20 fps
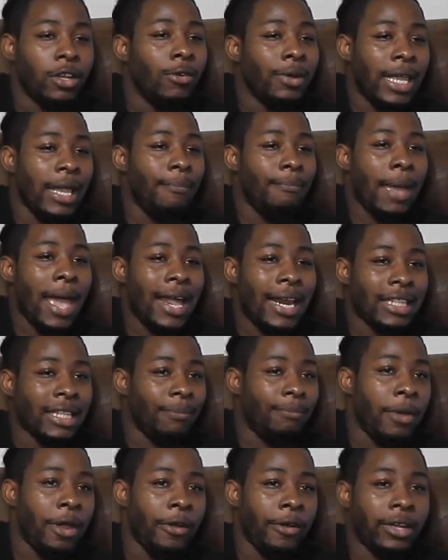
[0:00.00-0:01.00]
Don't get mad at
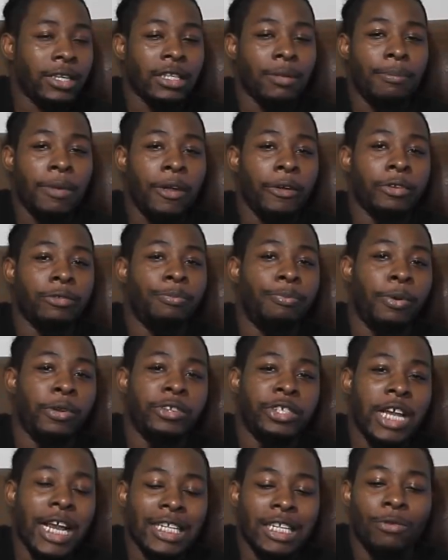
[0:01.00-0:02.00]
the mirror because the mirror is
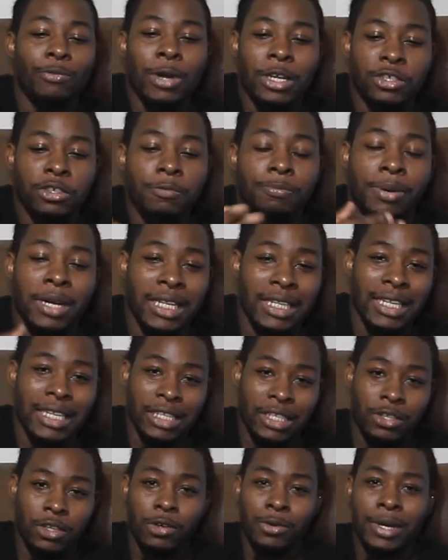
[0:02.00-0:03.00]
projecting what you put
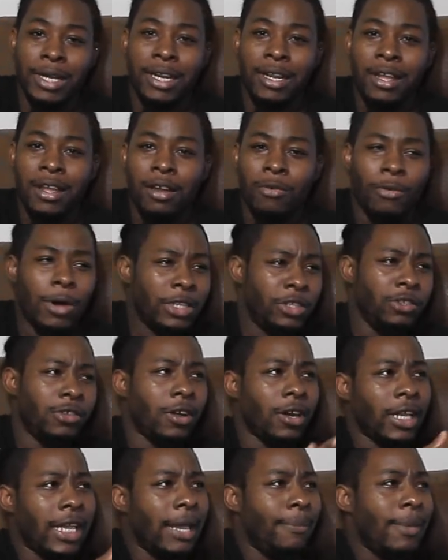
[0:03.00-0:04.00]
into it. What you're
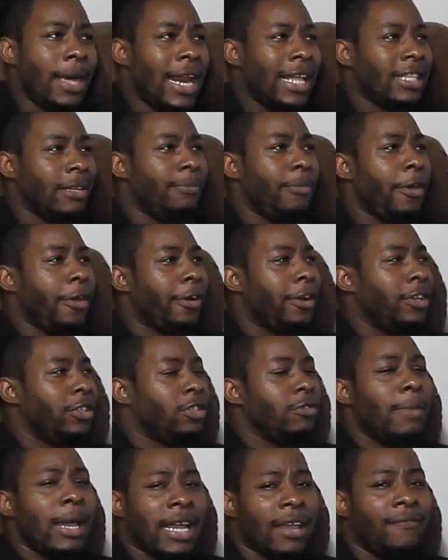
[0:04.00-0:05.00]
gonna get mad at the mirror
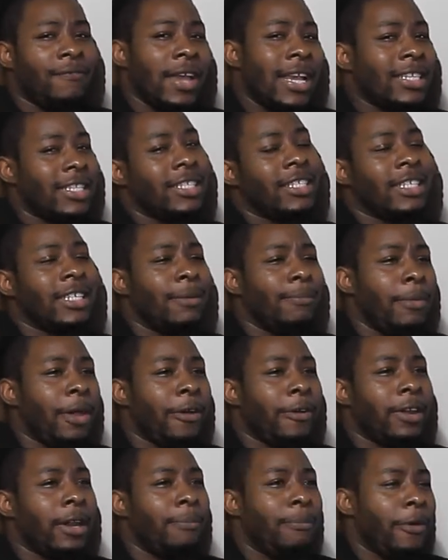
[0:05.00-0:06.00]
because you're making faces in the
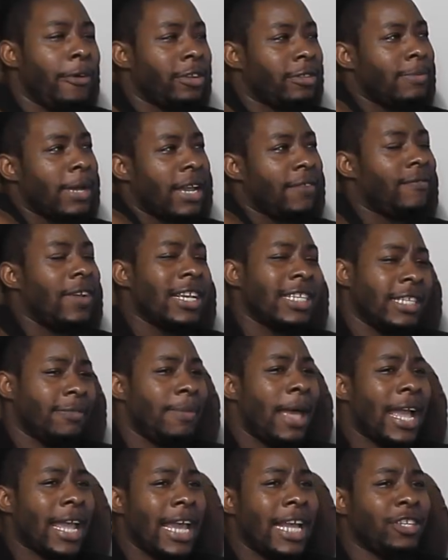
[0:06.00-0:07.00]
mirror and the mirror's making faces
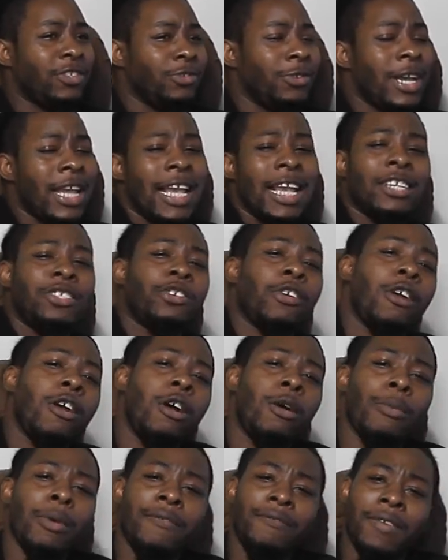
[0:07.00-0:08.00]
back at you. It's your
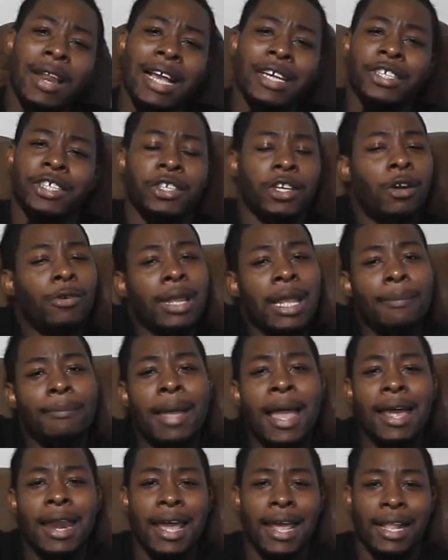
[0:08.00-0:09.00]
own reflection. Don't get
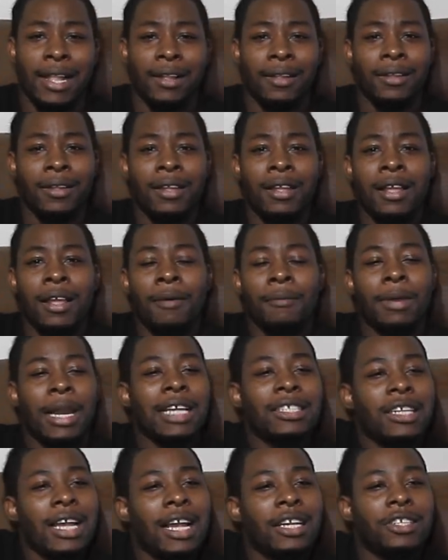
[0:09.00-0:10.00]
mad at it. But
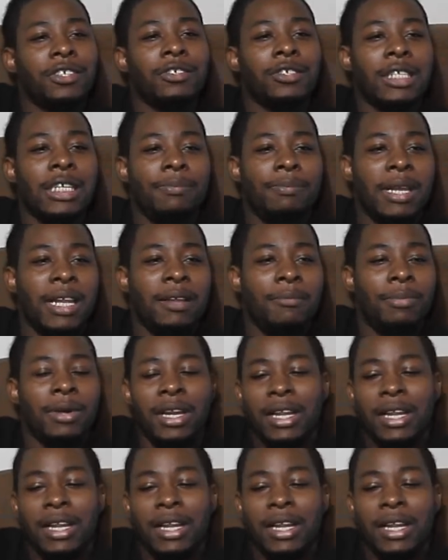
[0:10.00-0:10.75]
that's how it usually be.